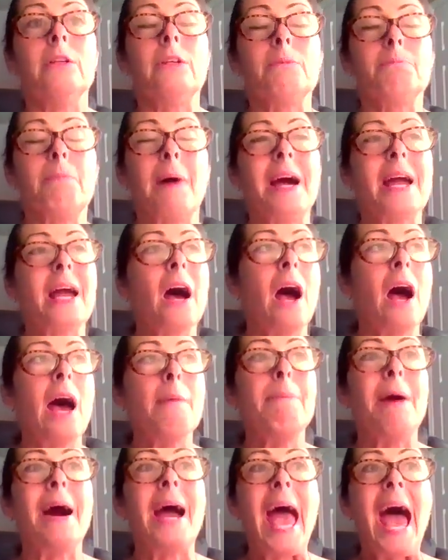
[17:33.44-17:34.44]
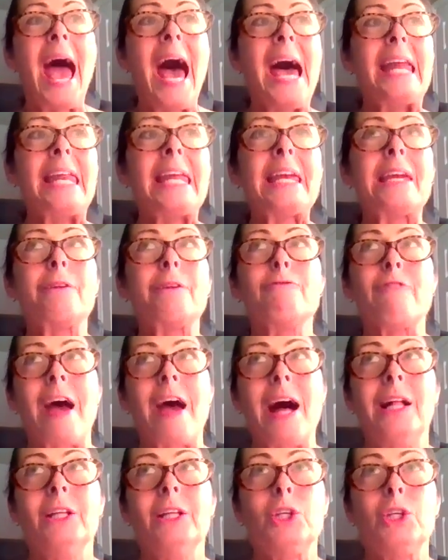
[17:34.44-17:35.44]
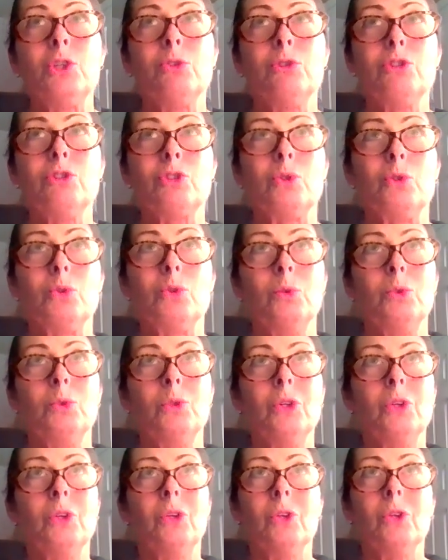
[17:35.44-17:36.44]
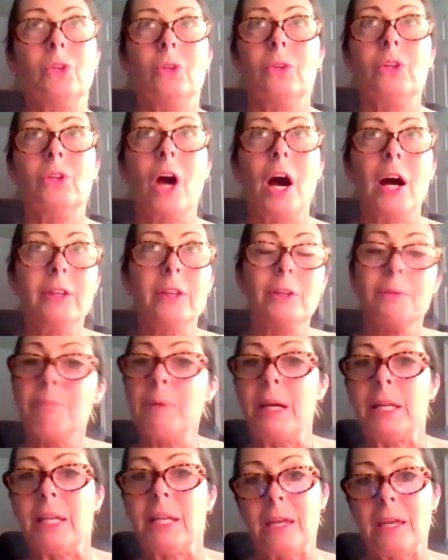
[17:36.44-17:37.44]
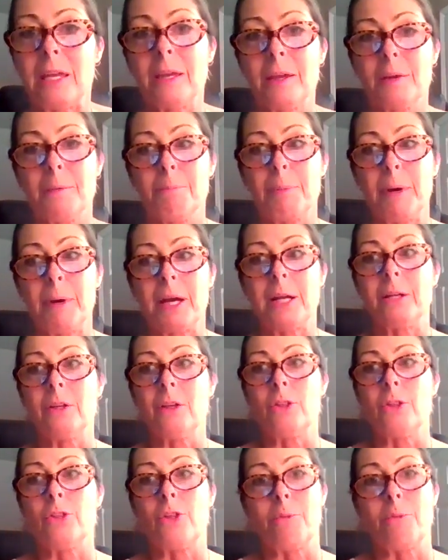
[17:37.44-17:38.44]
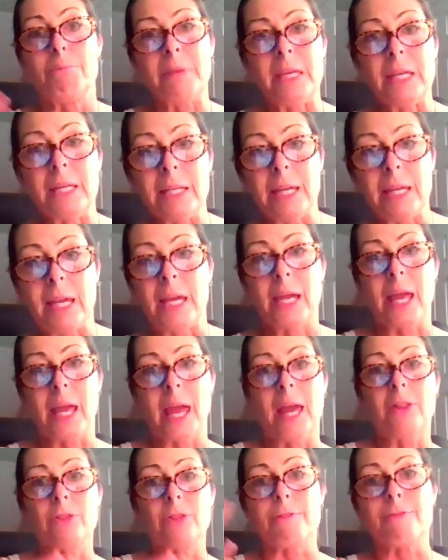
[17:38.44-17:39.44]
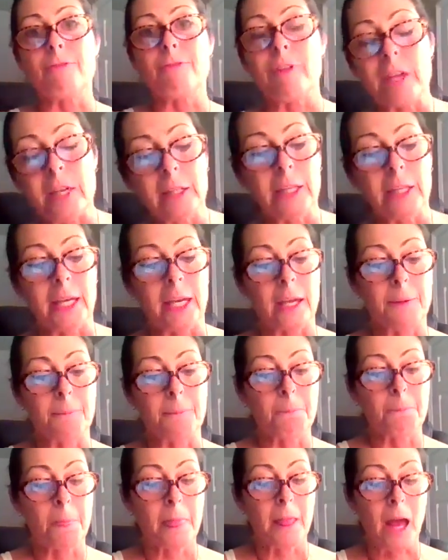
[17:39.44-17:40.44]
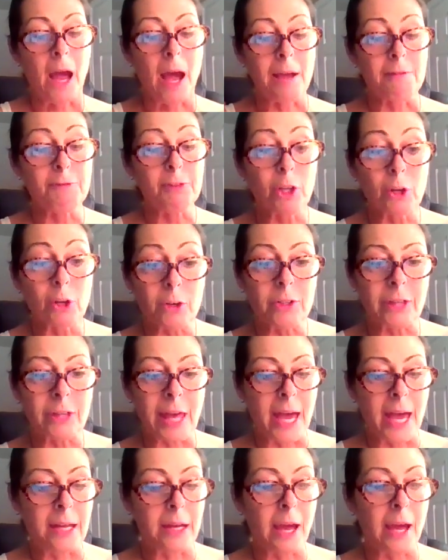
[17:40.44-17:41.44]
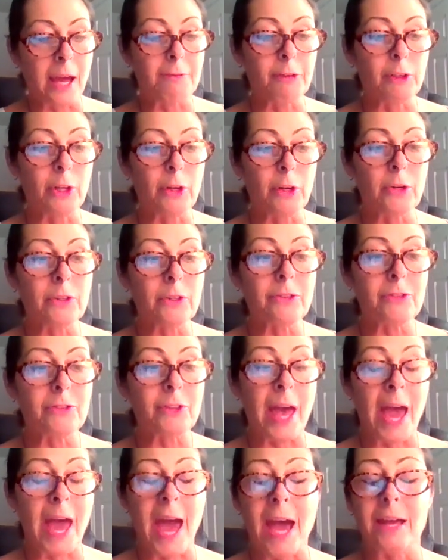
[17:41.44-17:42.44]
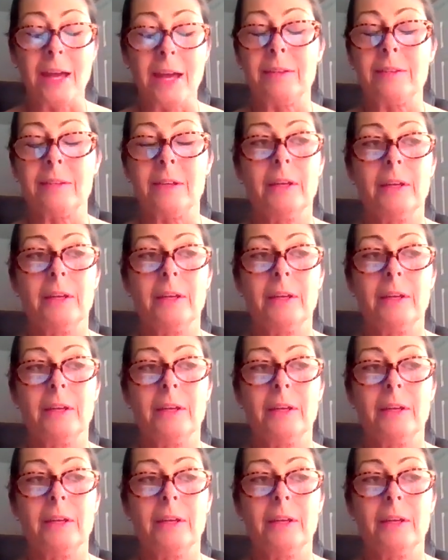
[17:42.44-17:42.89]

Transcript: by adding value to not the money, but the meaning and the feeling, I've learned that. I've learned to add